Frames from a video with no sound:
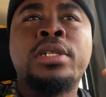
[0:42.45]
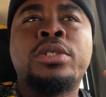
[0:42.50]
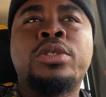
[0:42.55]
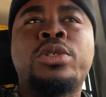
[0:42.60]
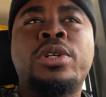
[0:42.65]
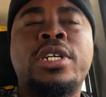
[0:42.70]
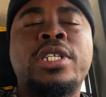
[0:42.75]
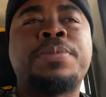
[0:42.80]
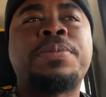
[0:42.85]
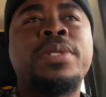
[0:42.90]

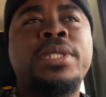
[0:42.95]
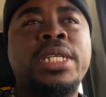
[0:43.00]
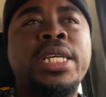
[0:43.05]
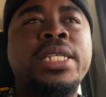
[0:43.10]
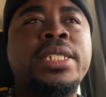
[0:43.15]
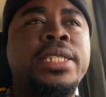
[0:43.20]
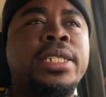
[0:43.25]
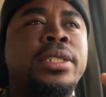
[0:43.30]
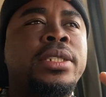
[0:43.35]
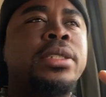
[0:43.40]

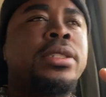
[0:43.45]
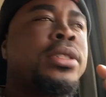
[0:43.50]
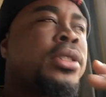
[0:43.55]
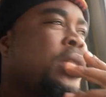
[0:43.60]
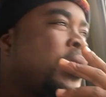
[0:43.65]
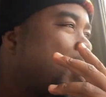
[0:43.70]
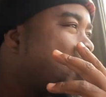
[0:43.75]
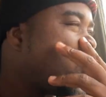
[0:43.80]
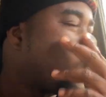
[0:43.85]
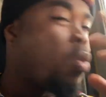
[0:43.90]
transportation
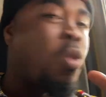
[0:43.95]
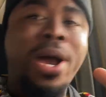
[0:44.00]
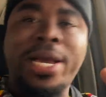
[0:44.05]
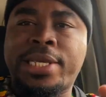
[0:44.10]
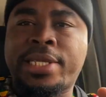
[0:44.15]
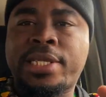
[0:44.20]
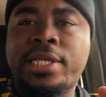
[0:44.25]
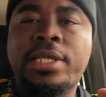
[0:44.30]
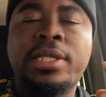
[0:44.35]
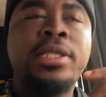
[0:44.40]

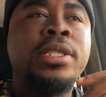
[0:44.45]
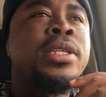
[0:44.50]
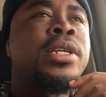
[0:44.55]
wise,